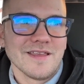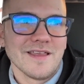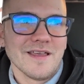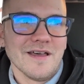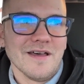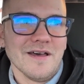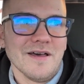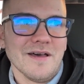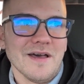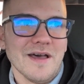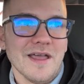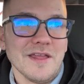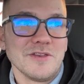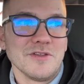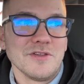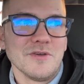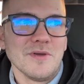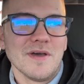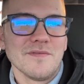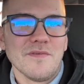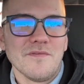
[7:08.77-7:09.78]
I
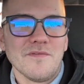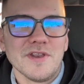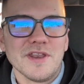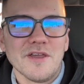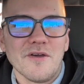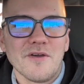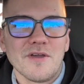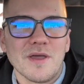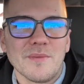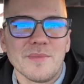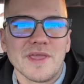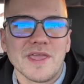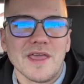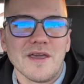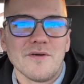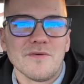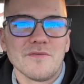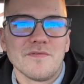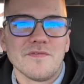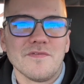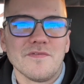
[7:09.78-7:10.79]
do have a video coming
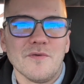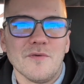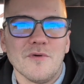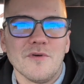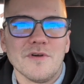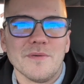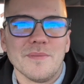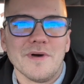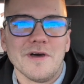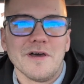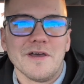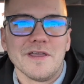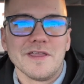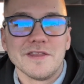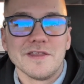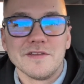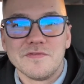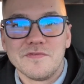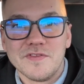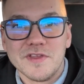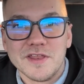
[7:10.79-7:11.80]
out for my
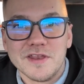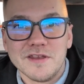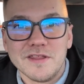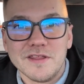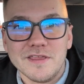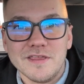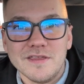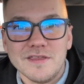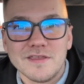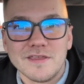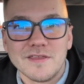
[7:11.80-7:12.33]
Infiniti.